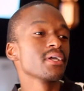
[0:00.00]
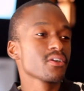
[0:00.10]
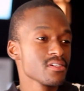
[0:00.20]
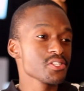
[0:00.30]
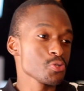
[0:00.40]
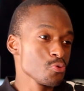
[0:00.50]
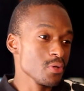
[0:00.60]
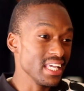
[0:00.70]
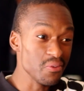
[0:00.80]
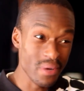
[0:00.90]
because you
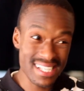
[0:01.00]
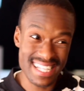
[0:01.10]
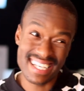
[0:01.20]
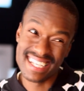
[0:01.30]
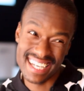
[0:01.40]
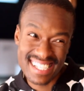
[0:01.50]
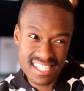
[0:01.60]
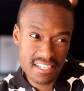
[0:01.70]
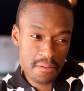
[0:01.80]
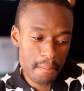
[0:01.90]
eat wings like a
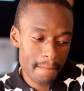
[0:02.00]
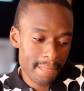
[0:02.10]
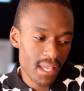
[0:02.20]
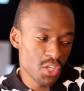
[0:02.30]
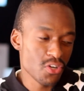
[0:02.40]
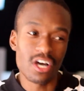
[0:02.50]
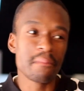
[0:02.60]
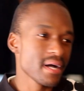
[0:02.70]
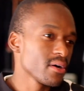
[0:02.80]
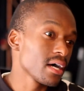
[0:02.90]
gangster, yeah. you
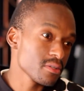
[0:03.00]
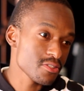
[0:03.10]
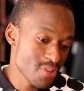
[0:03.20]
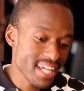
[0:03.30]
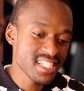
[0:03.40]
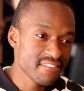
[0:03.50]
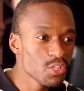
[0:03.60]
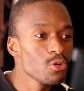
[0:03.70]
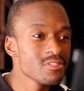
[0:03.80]
can't bow out. You actually have to